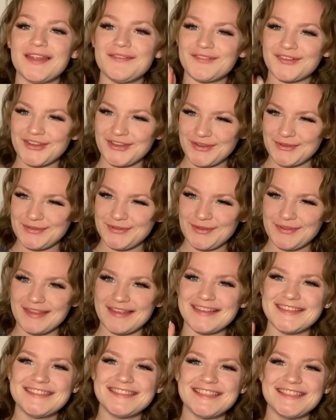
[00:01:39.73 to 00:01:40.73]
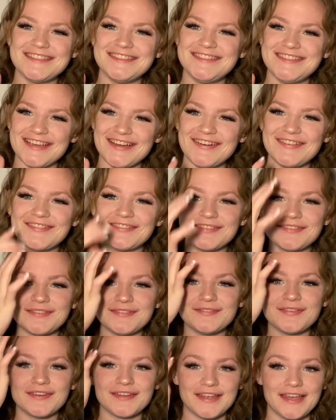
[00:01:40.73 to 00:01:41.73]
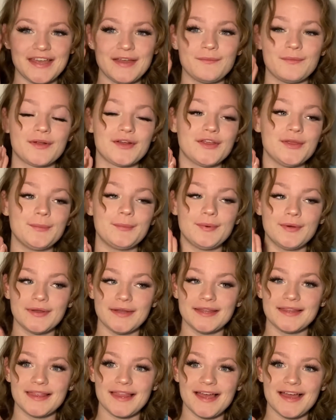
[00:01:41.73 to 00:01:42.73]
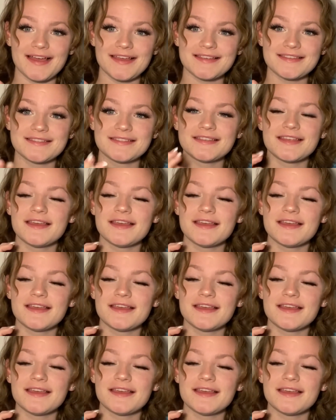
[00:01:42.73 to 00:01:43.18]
you do this, don't forget where you put it last.